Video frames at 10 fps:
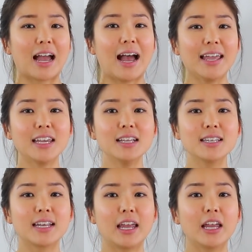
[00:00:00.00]
I can
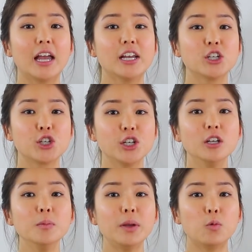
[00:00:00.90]
say
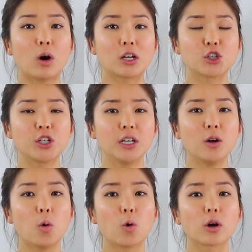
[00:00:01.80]
she'll be watching
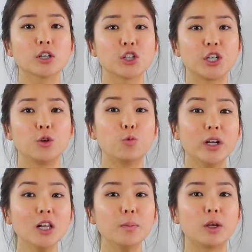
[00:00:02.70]
or she
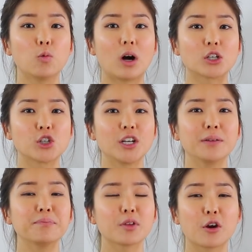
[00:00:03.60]
will be
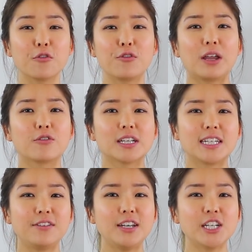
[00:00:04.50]
watching her favorite
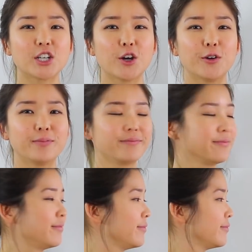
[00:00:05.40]
TV show.
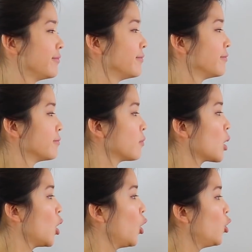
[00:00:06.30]

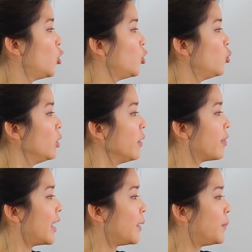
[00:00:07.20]
Who will
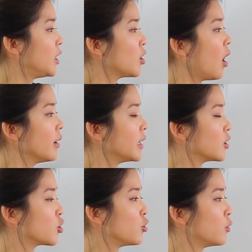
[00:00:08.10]
they be
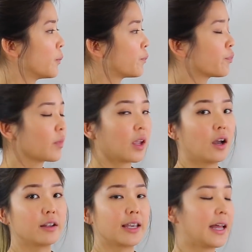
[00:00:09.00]
talking to?
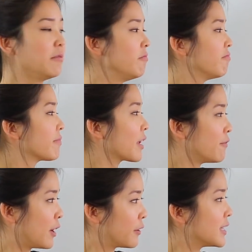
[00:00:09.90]
Again,
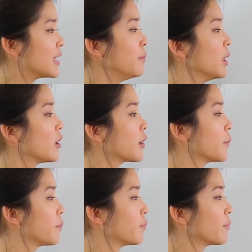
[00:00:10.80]
very similar.